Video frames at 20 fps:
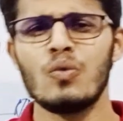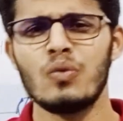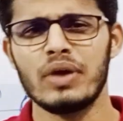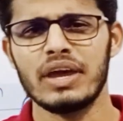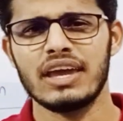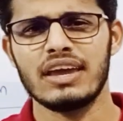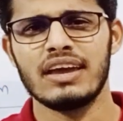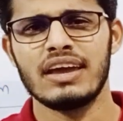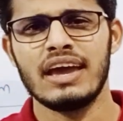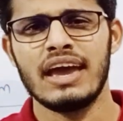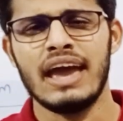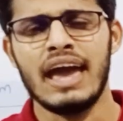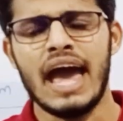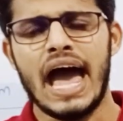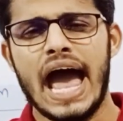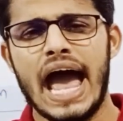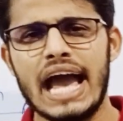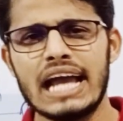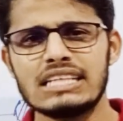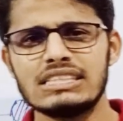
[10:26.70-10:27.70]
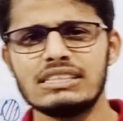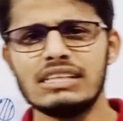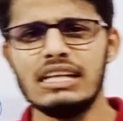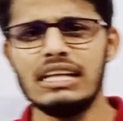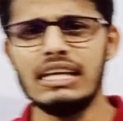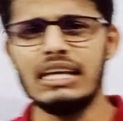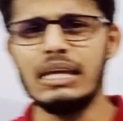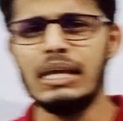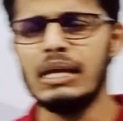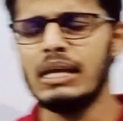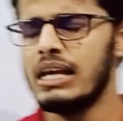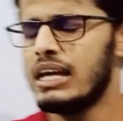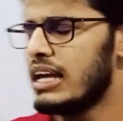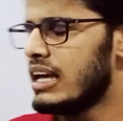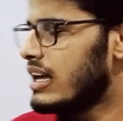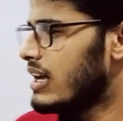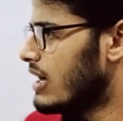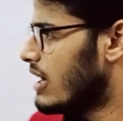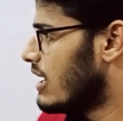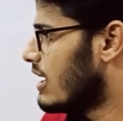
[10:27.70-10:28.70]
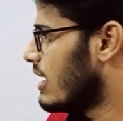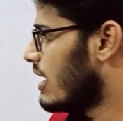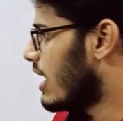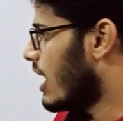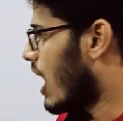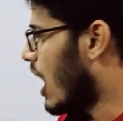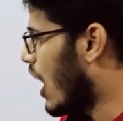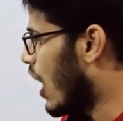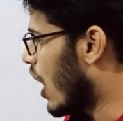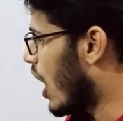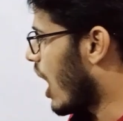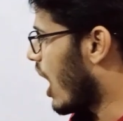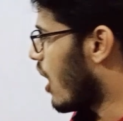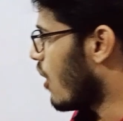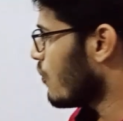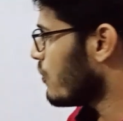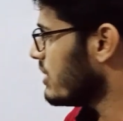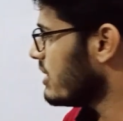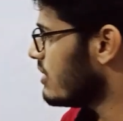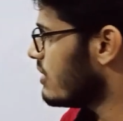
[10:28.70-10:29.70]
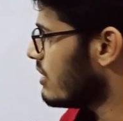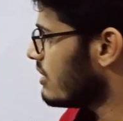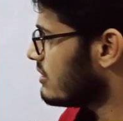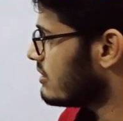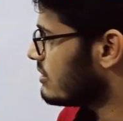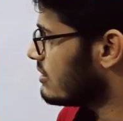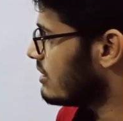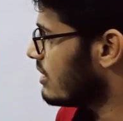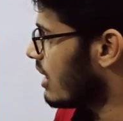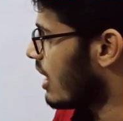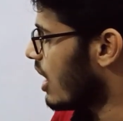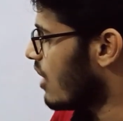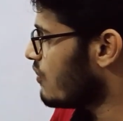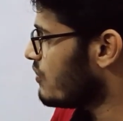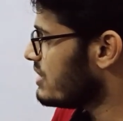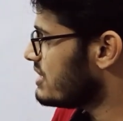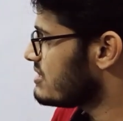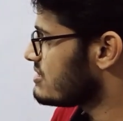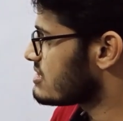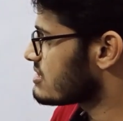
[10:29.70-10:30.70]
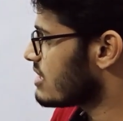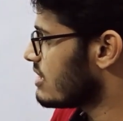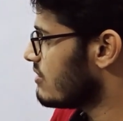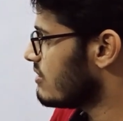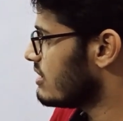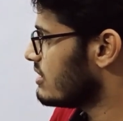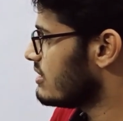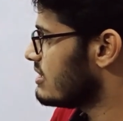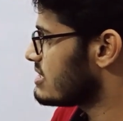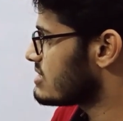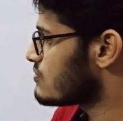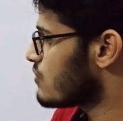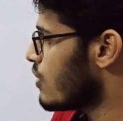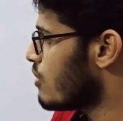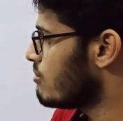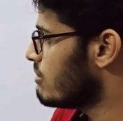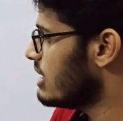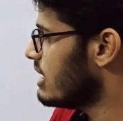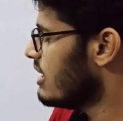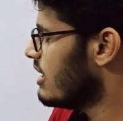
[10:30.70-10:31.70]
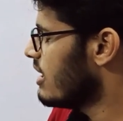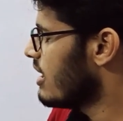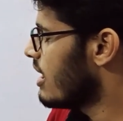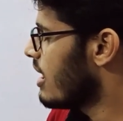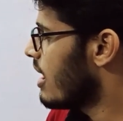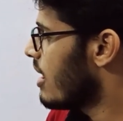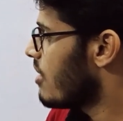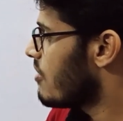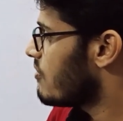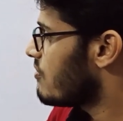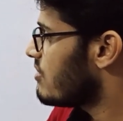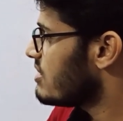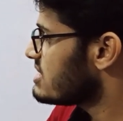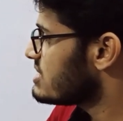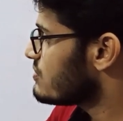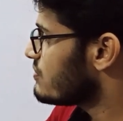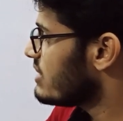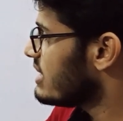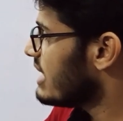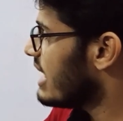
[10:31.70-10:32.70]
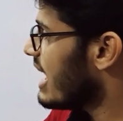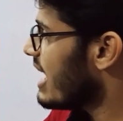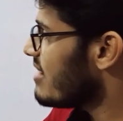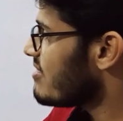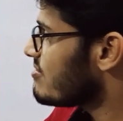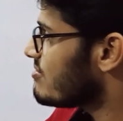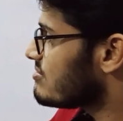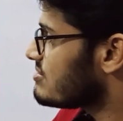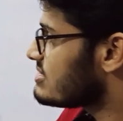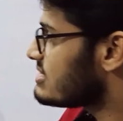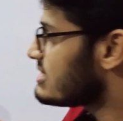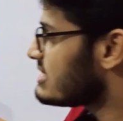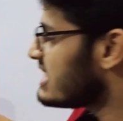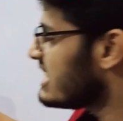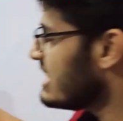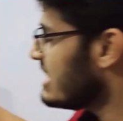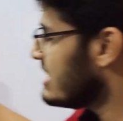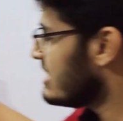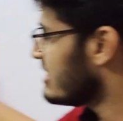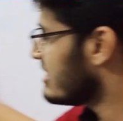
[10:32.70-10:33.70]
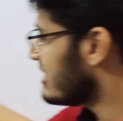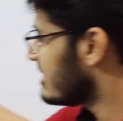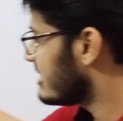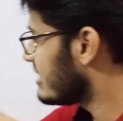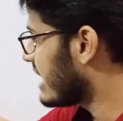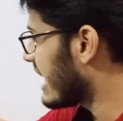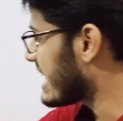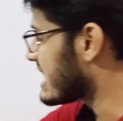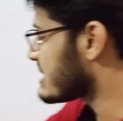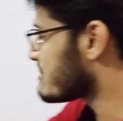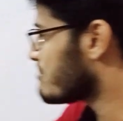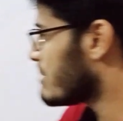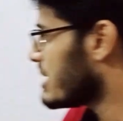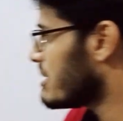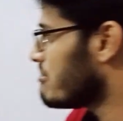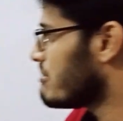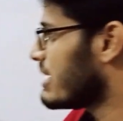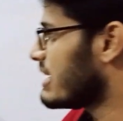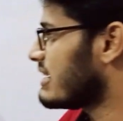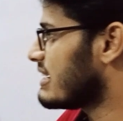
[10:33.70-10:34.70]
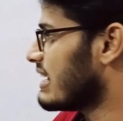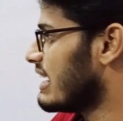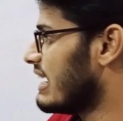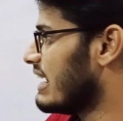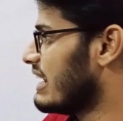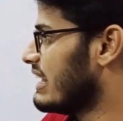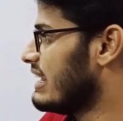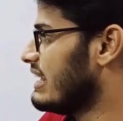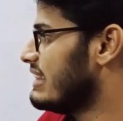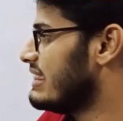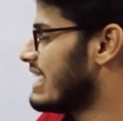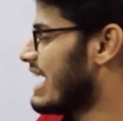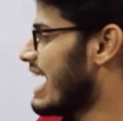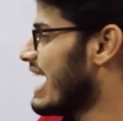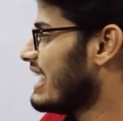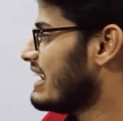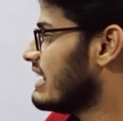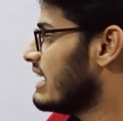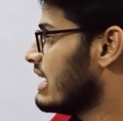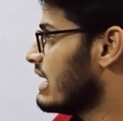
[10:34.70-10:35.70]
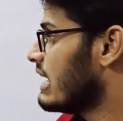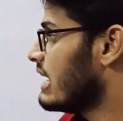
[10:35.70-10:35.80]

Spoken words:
way. Actually, how we discovered this formula? First, we have seen experimentally that